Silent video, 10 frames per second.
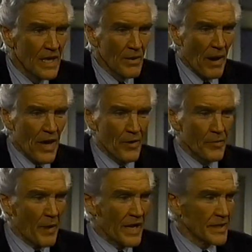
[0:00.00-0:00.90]
by,
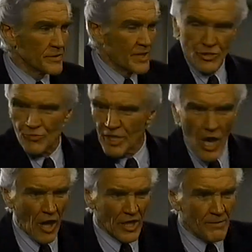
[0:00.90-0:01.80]
by
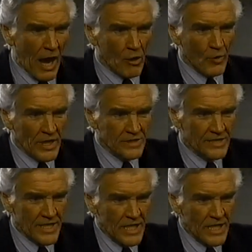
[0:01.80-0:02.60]
disregarding my own instincts,